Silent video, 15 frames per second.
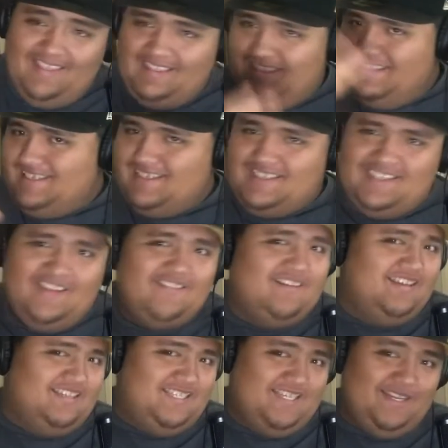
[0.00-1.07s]
Let's just
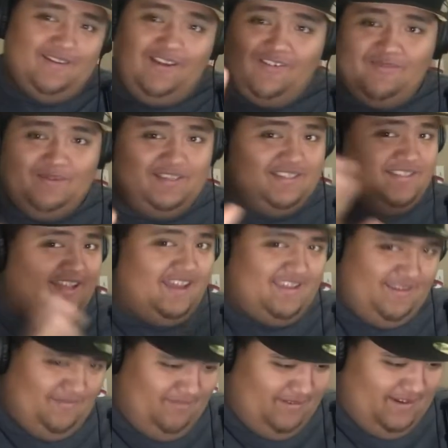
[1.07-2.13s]
continue this shit. Enough of me
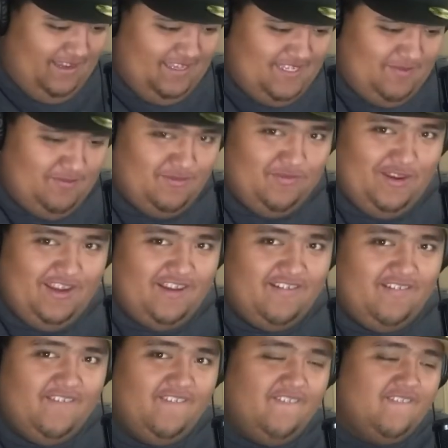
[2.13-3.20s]
talking, bro. That shit was
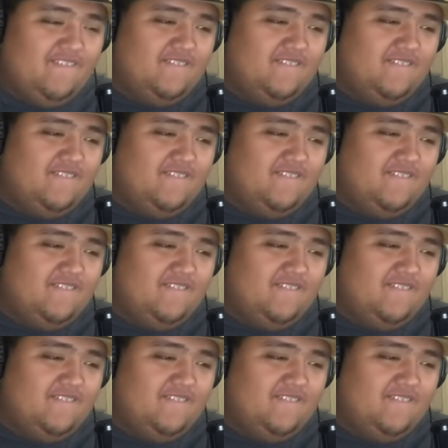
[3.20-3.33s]
weird.